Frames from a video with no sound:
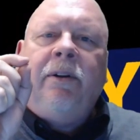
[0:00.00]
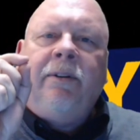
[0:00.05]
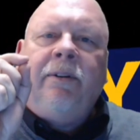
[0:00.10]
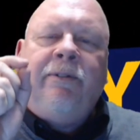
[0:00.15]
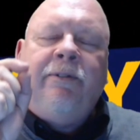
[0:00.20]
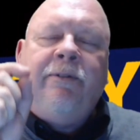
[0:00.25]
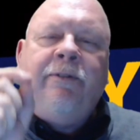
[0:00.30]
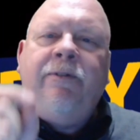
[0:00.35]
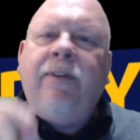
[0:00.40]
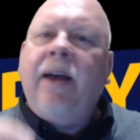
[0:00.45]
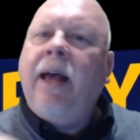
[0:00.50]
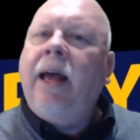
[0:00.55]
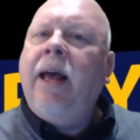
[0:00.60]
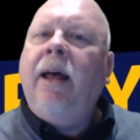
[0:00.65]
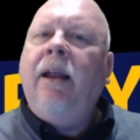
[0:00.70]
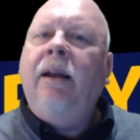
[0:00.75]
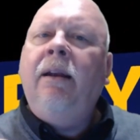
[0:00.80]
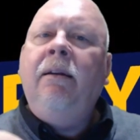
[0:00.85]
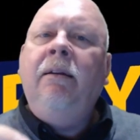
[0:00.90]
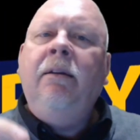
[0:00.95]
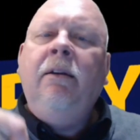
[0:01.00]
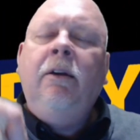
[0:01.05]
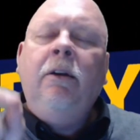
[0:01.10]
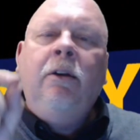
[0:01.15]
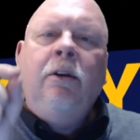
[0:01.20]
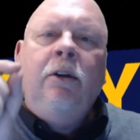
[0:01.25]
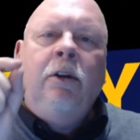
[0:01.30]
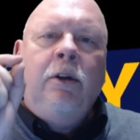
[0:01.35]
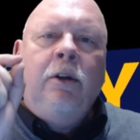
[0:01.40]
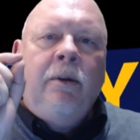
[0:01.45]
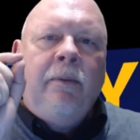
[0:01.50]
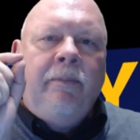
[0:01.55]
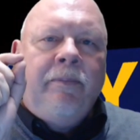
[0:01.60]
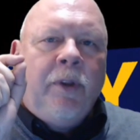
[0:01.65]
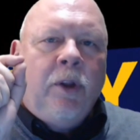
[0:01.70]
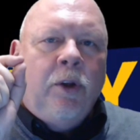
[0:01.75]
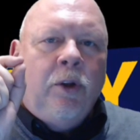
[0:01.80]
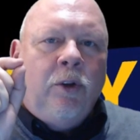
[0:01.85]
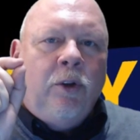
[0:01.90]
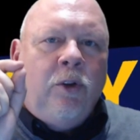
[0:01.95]
defend
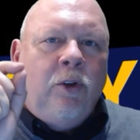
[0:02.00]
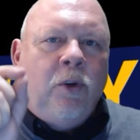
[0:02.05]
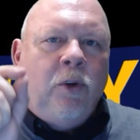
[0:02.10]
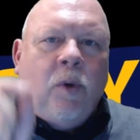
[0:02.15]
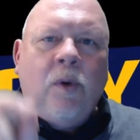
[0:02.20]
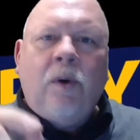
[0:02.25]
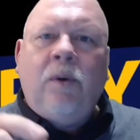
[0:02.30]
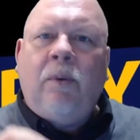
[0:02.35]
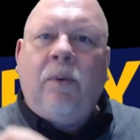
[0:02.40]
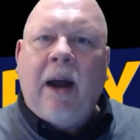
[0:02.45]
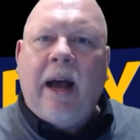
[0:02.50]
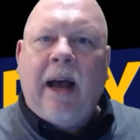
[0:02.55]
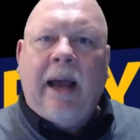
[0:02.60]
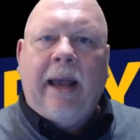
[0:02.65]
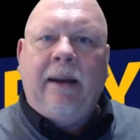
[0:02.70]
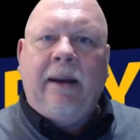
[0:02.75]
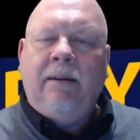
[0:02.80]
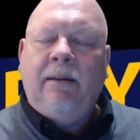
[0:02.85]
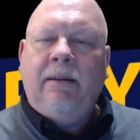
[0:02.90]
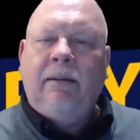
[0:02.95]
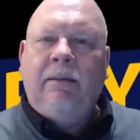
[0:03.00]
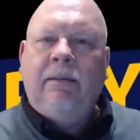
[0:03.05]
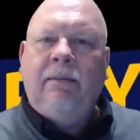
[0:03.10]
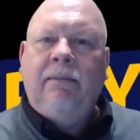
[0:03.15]
your right